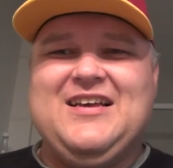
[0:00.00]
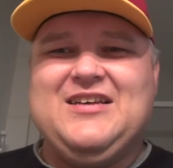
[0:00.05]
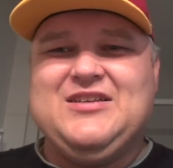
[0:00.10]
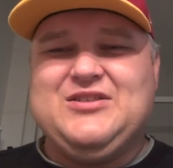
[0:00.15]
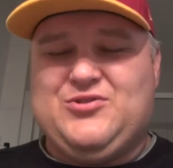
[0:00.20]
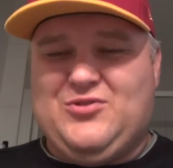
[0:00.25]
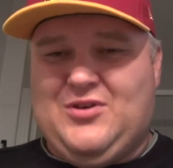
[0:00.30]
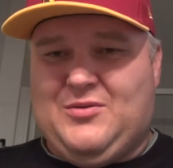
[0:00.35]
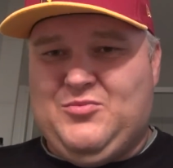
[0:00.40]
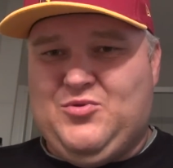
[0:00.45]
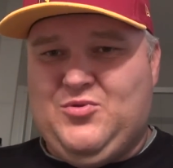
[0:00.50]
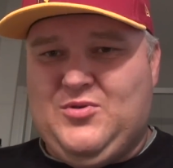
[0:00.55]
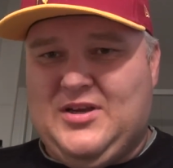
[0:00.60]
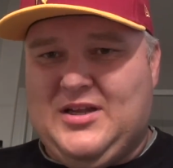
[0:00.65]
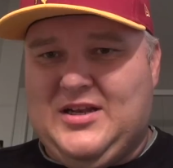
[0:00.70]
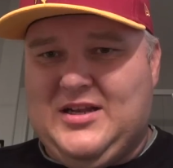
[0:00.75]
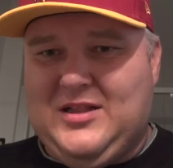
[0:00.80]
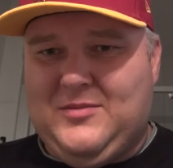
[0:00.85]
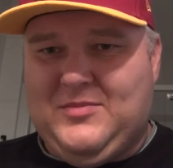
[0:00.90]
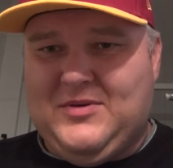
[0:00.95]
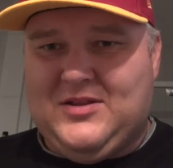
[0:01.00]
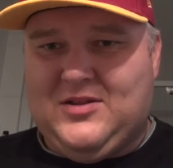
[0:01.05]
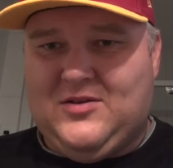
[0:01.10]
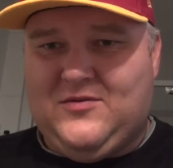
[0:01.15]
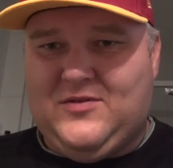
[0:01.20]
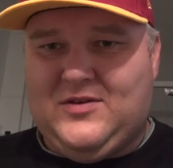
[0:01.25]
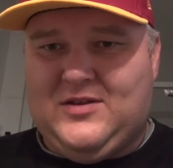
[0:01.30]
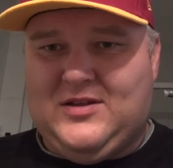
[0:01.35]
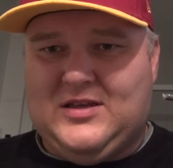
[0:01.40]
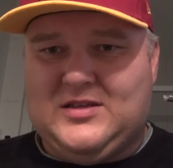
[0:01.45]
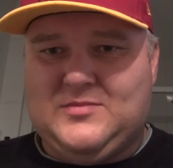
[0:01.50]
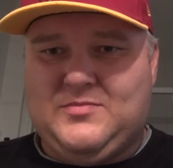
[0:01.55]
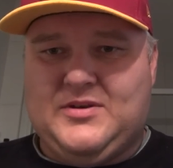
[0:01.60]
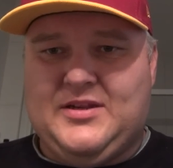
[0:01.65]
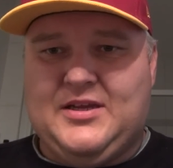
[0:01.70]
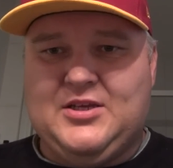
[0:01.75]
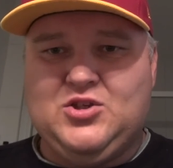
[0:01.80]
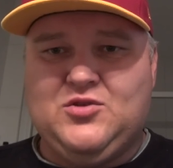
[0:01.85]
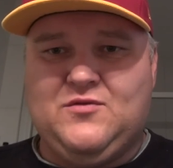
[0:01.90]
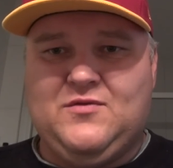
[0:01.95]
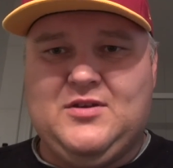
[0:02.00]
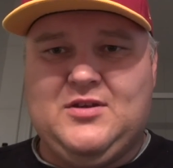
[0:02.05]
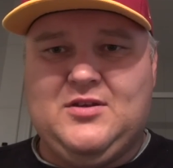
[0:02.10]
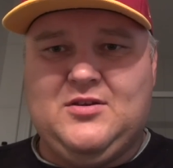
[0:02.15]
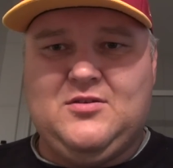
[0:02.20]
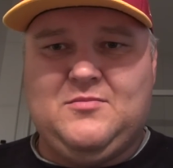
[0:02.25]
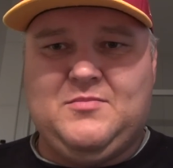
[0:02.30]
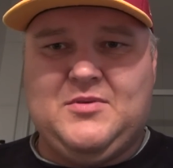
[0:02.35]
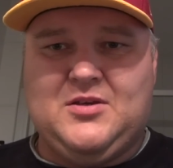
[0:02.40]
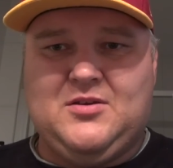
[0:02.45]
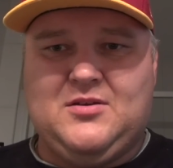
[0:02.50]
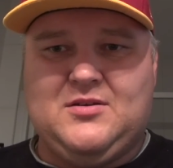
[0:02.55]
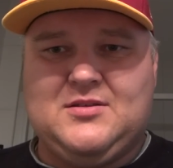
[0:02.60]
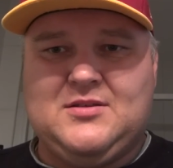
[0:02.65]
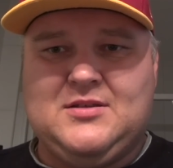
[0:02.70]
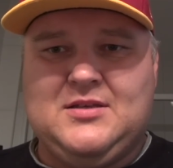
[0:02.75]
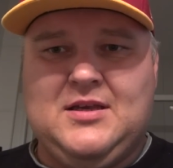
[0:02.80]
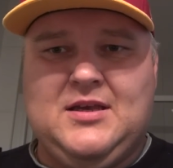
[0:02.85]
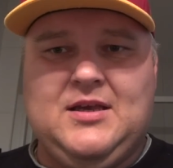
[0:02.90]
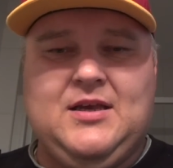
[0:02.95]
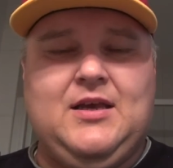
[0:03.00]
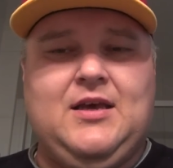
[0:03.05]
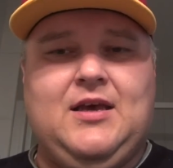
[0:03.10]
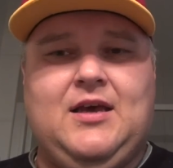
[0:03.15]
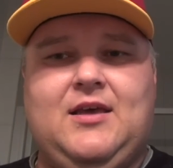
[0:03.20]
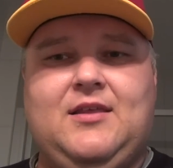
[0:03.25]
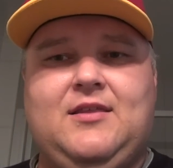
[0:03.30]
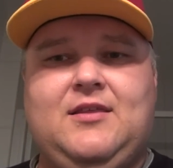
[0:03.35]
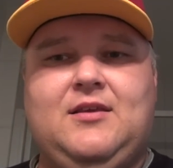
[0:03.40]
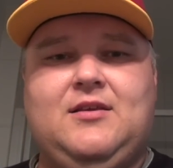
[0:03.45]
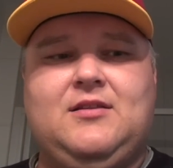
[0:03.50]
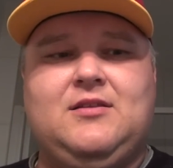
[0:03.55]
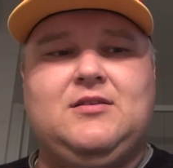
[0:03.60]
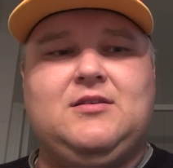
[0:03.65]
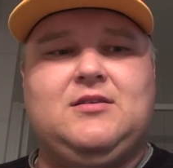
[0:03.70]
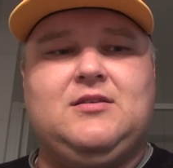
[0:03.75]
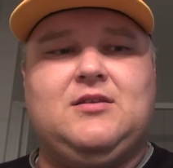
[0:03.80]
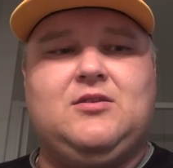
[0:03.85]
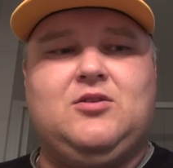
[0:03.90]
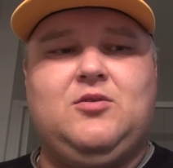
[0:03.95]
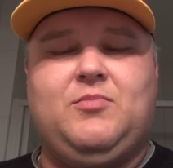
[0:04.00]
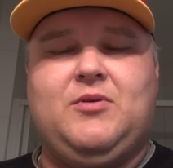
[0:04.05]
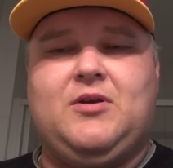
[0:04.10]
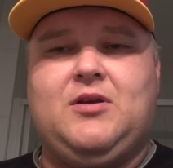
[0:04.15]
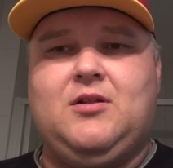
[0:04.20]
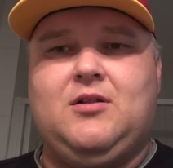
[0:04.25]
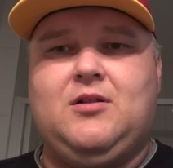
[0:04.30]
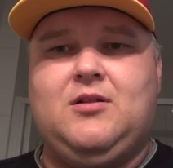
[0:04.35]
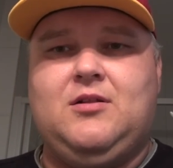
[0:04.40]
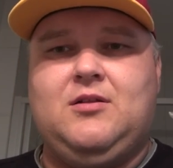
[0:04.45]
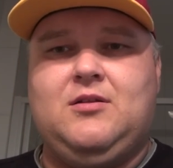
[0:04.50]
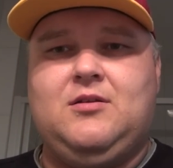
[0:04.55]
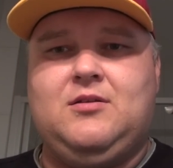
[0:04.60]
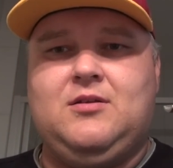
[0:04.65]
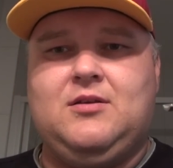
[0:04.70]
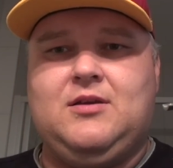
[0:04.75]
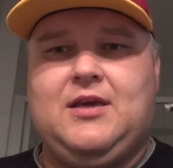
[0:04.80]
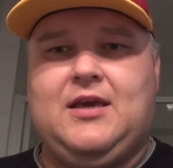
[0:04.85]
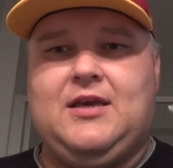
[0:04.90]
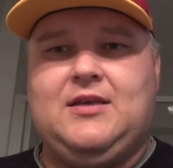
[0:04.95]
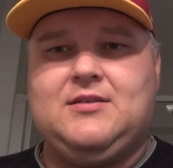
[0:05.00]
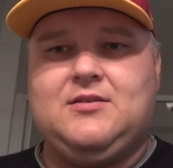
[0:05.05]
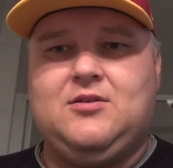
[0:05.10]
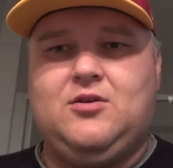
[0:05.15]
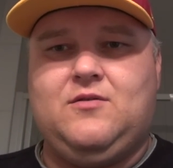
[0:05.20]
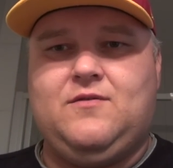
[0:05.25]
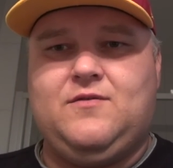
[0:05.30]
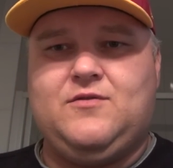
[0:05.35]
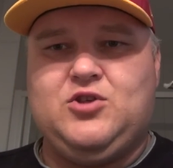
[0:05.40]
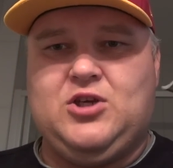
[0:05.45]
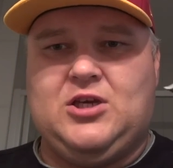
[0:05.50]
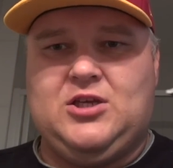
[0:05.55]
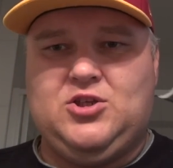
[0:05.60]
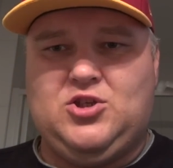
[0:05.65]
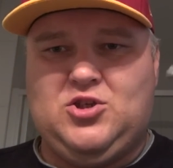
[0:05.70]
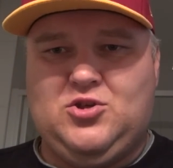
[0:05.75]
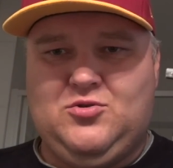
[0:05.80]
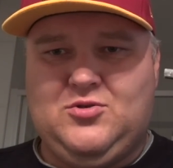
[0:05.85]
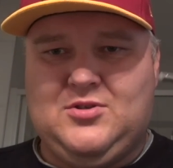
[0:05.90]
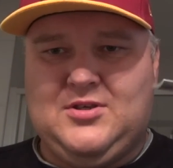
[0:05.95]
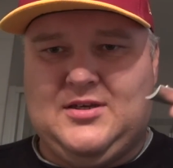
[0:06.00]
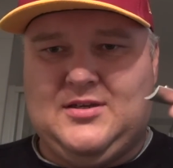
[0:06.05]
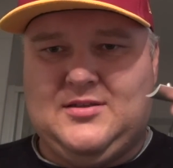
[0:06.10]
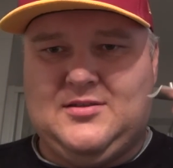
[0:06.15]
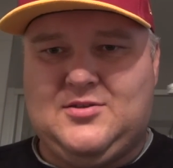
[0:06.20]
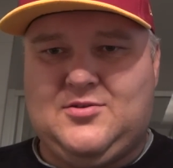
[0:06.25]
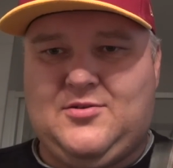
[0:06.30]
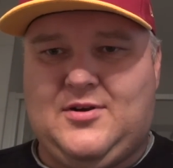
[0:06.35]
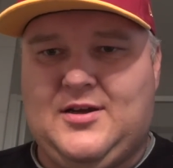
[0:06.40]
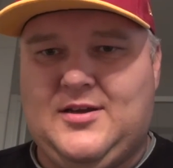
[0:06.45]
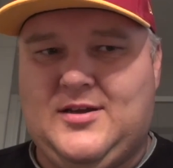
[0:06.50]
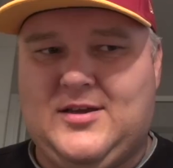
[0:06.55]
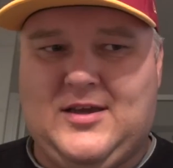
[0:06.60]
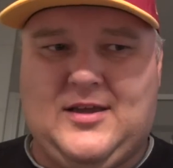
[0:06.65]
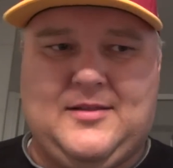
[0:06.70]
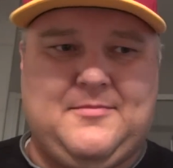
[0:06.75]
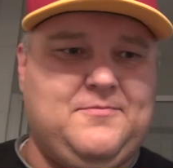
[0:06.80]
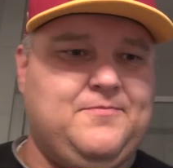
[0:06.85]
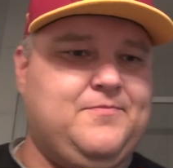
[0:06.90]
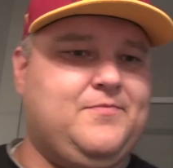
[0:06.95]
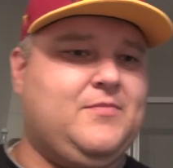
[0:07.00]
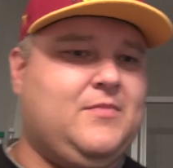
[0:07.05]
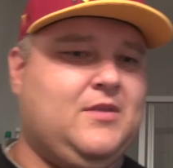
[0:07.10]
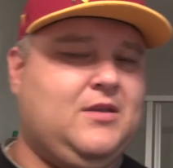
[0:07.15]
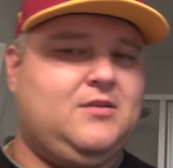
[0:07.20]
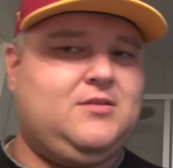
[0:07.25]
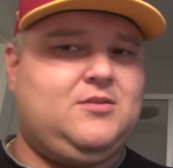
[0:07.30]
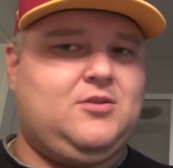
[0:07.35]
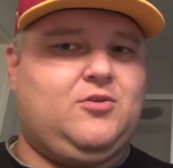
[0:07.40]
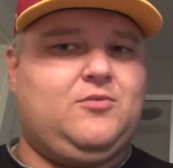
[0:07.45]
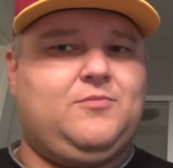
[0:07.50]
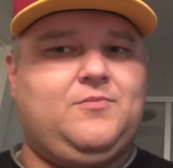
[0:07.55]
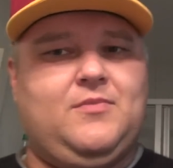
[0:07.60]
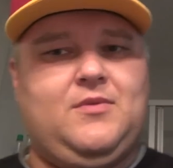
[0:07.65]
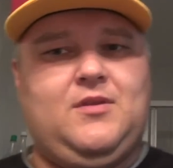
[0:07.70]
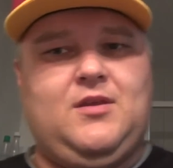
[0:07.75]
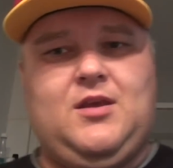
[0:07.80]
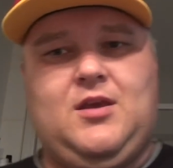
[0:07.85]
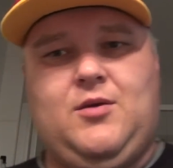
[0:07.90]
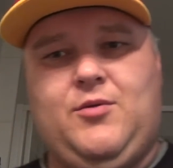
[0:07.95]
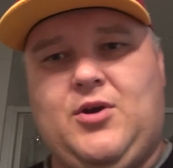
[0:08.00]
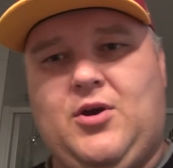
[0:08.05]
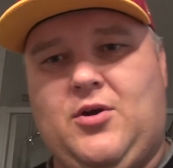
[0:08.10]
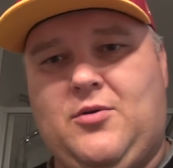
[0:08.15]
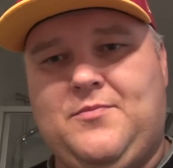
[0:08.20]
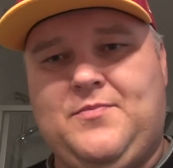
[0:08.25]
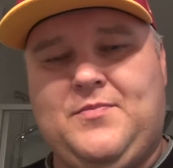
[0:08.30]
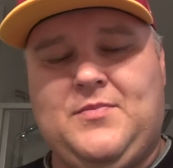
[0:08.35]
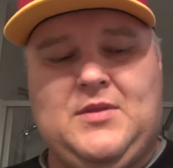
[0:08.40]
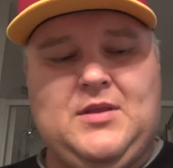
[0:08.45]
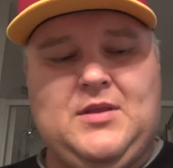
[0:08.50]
So I'm doing a little bit of an explanation video because I think this is a typical case of change user and try again. So here we go.